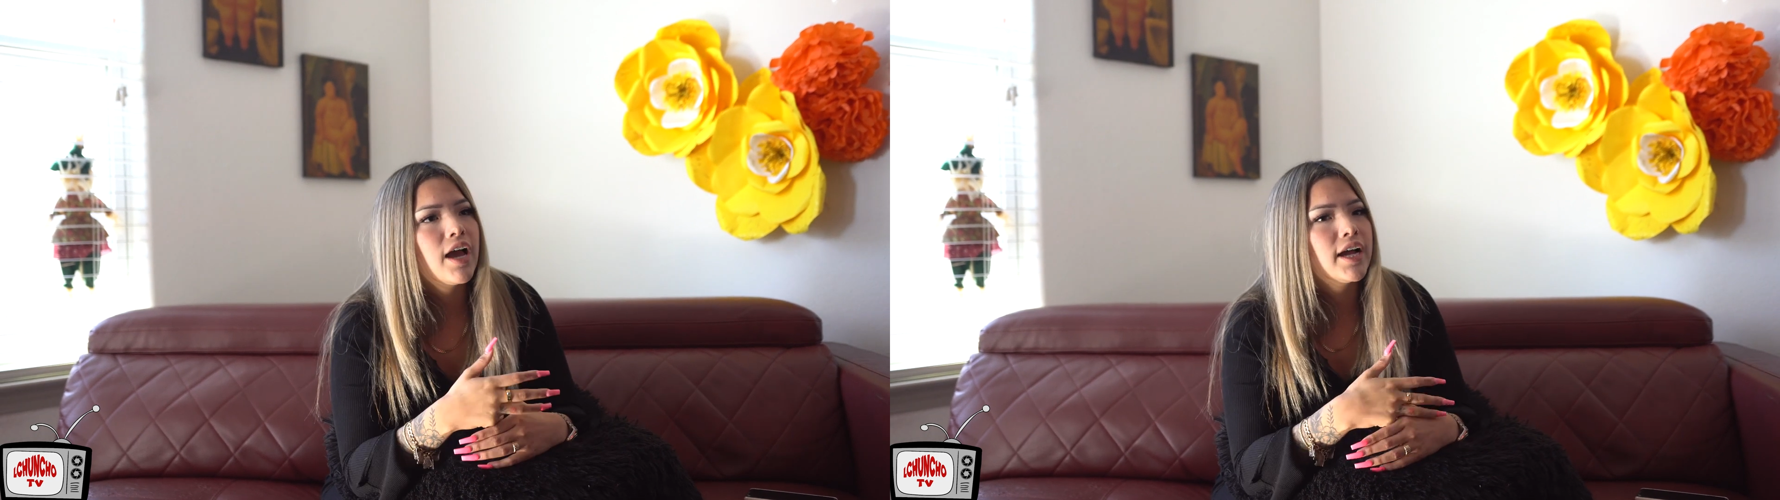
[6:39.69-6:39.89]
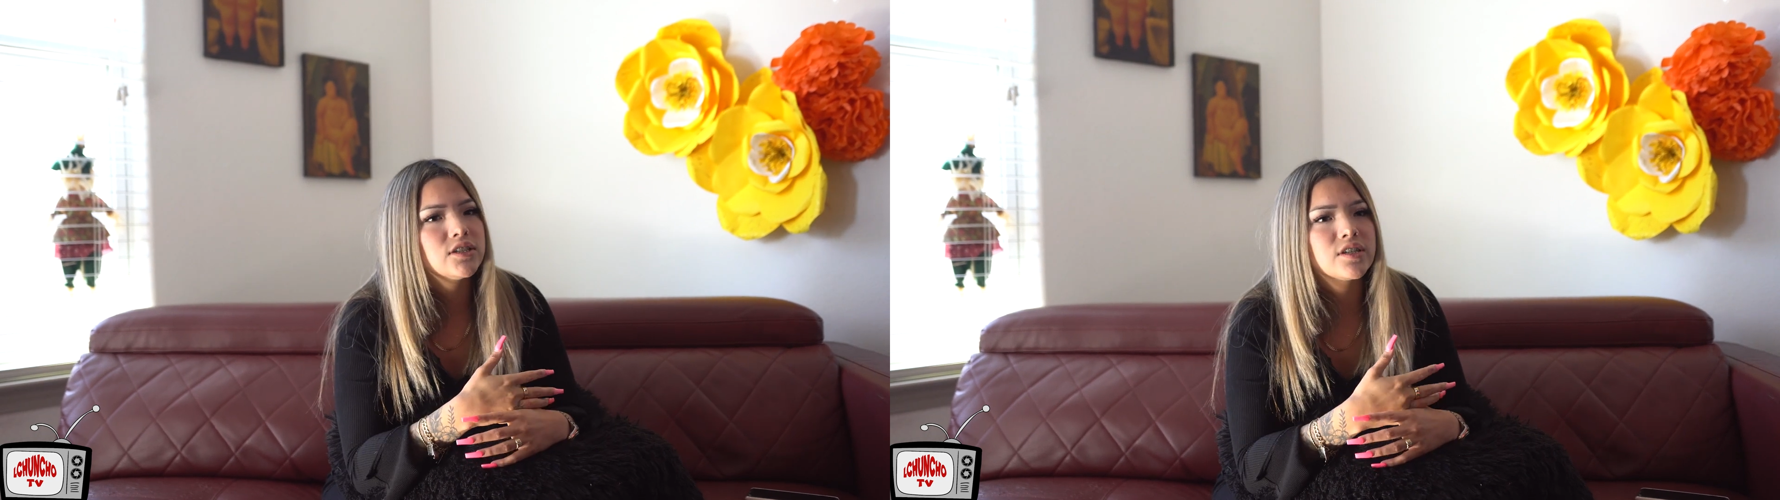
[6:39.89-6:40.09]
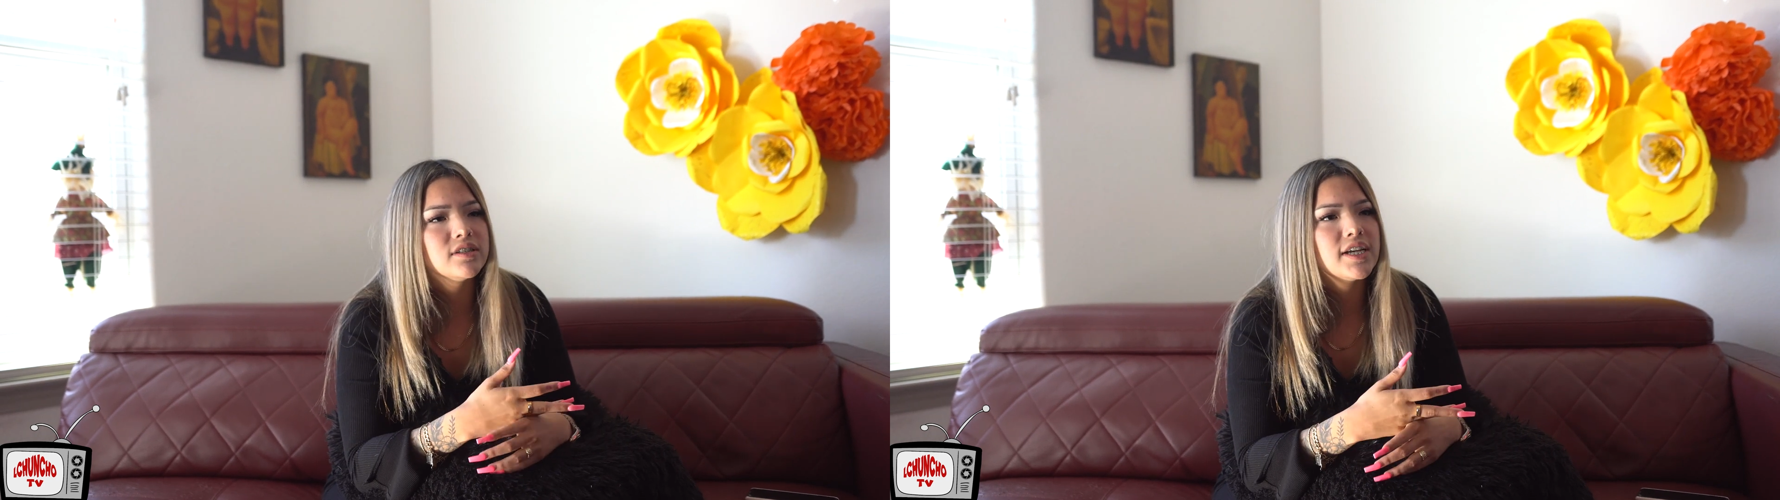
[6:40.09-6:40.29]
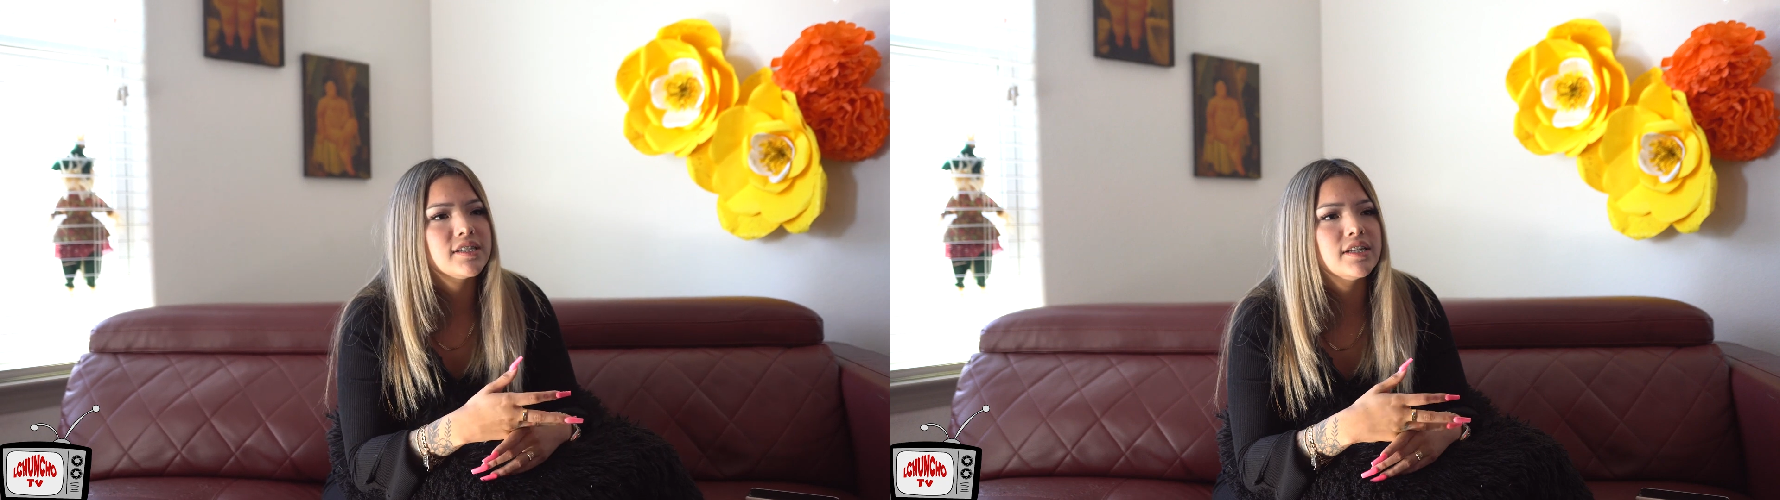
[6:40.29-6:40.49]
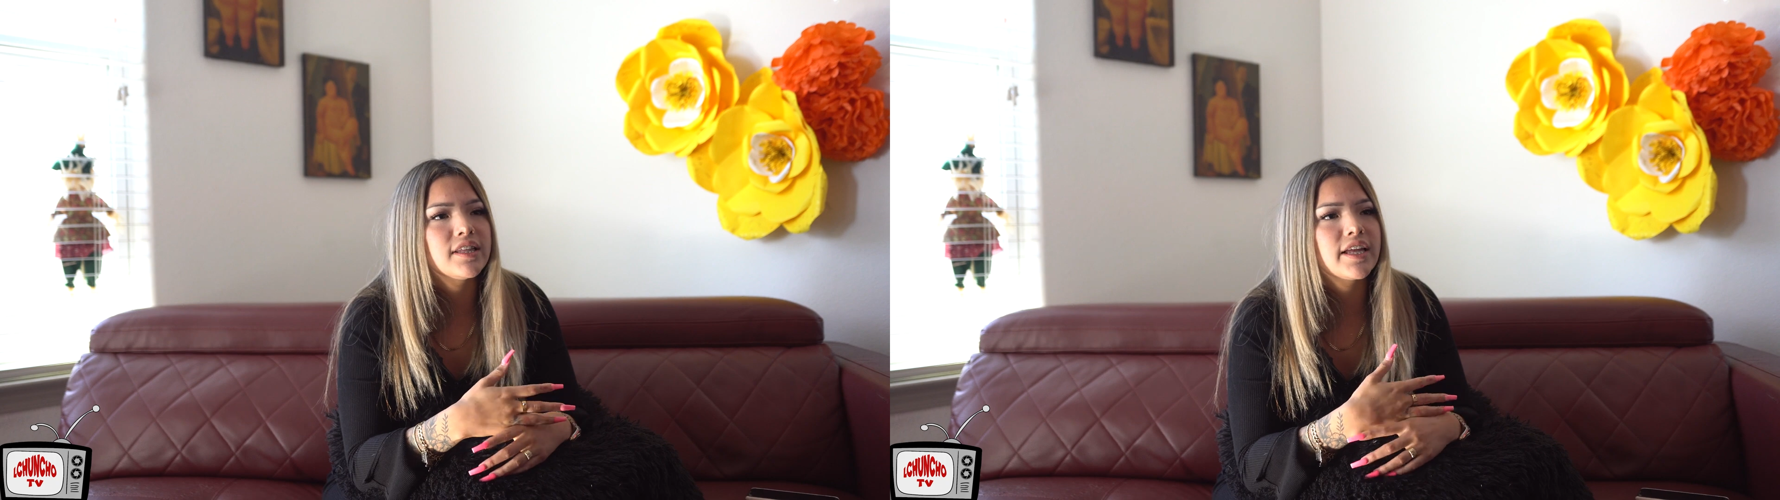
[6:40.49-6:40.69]
I just couldn't
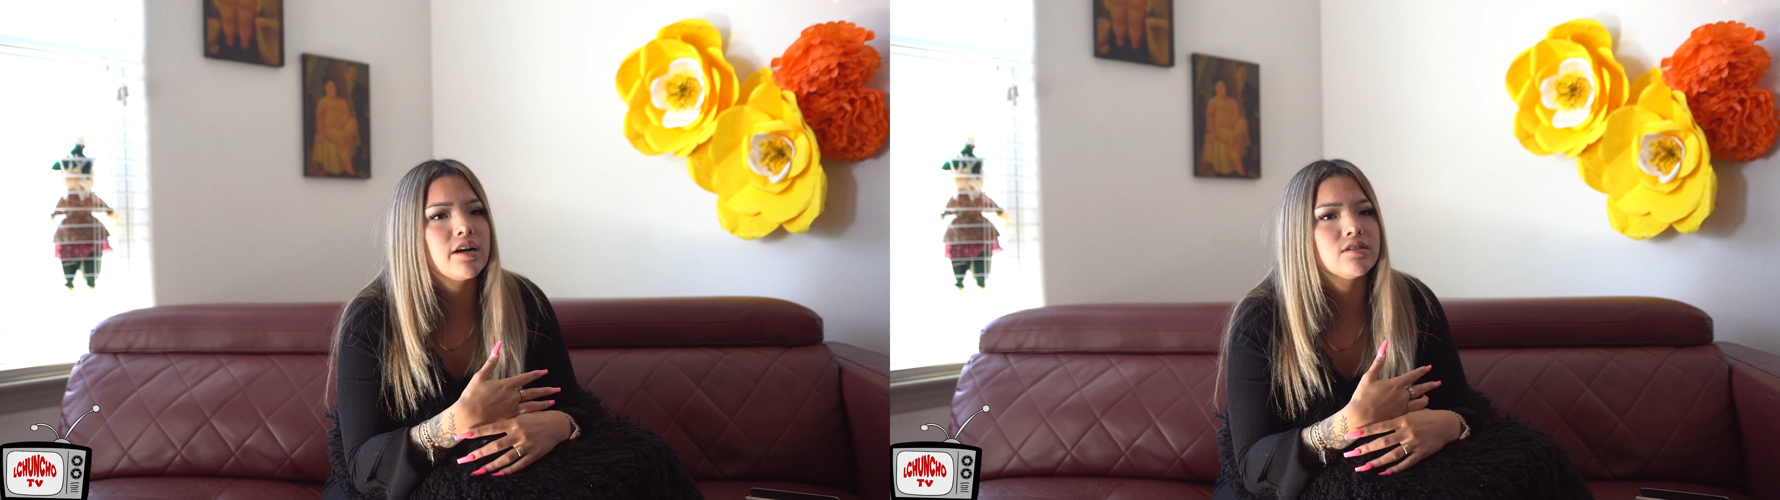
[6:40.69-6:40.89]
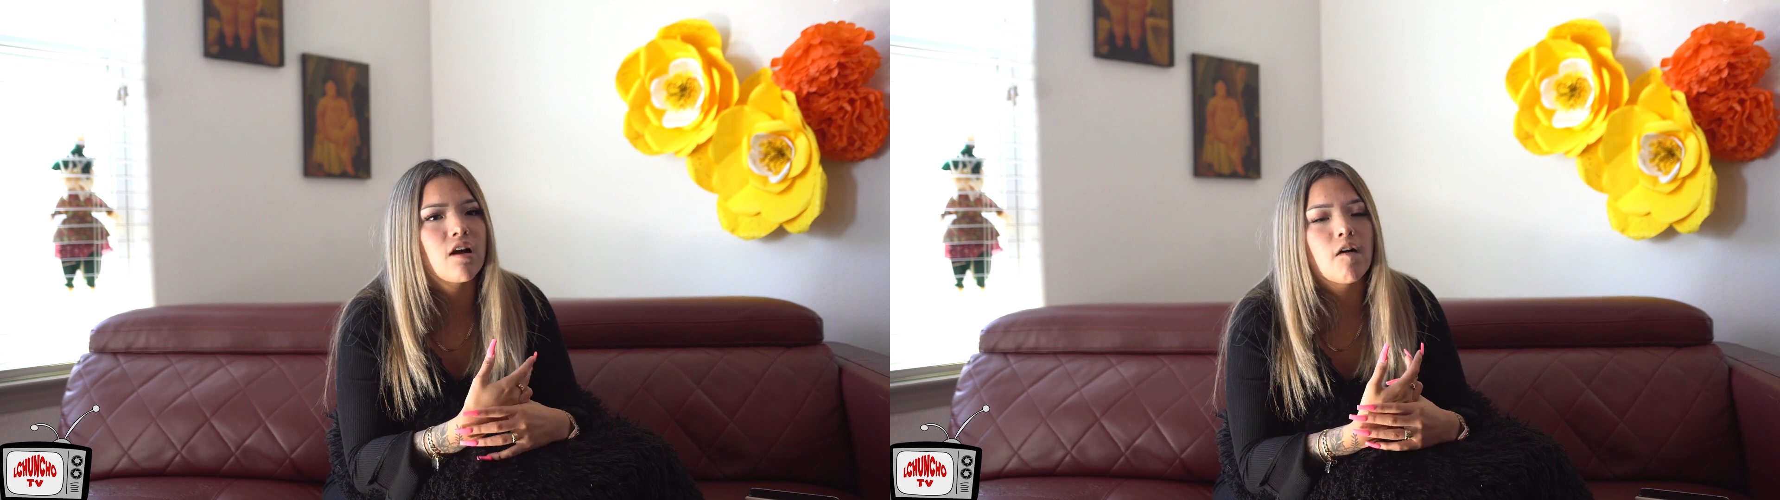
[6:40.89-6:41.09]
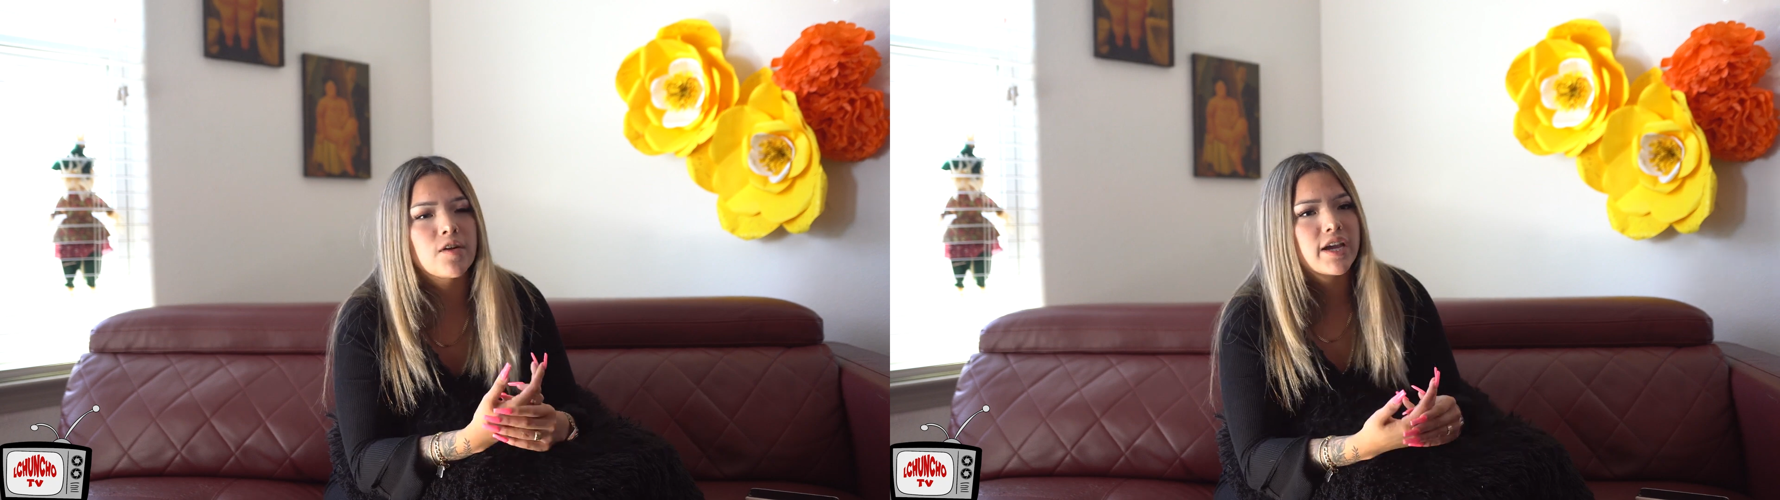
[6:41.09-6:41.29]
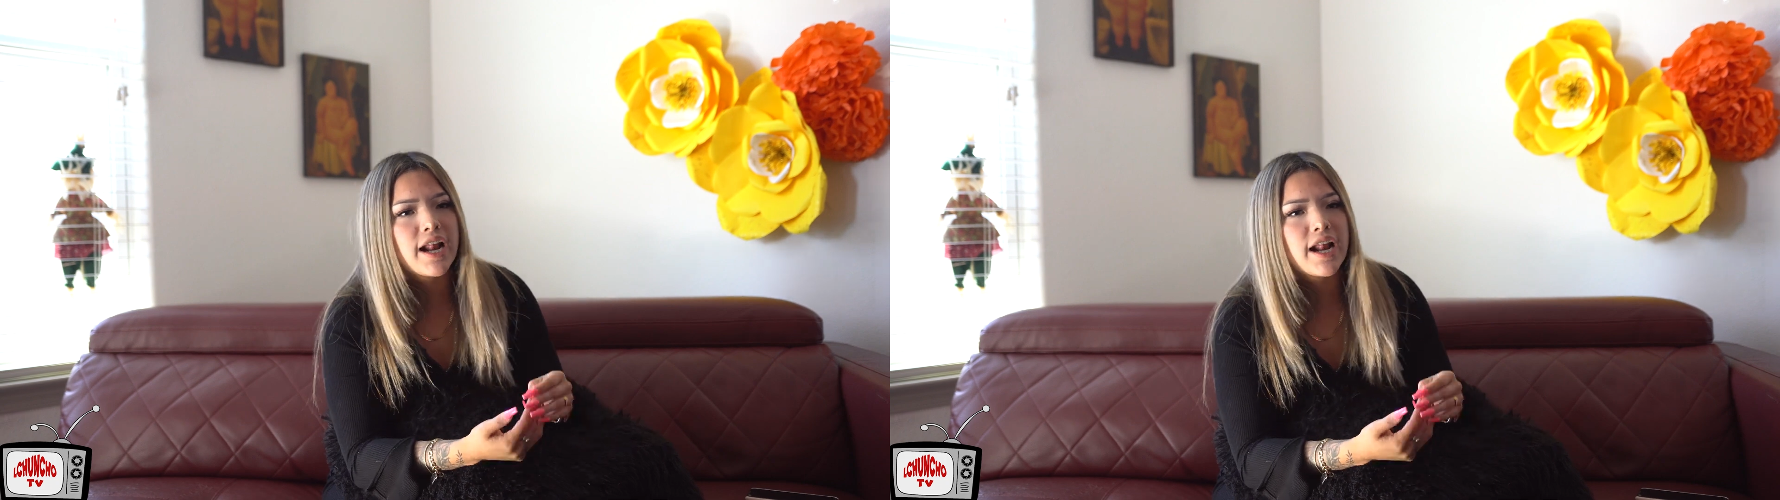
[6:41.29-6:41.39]
taste anything, and I was coughing,